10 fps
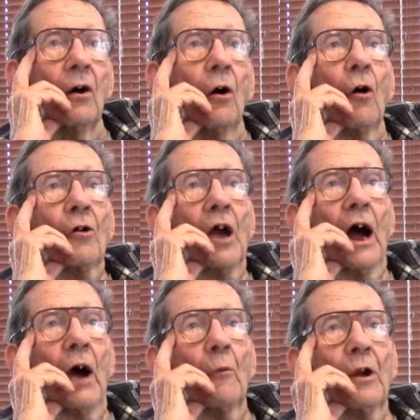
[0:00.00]
Oh
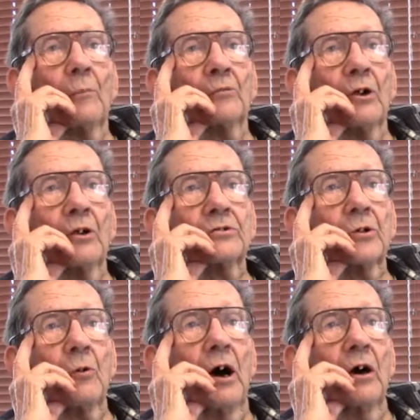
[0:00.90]
yeah, I went up there and looked
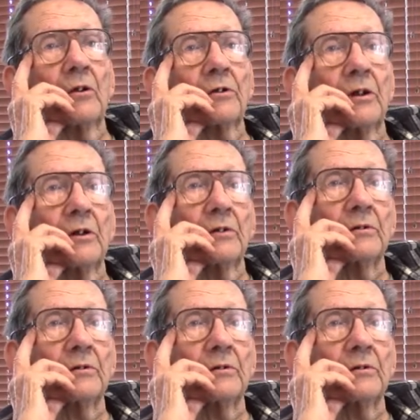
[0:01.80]
around, and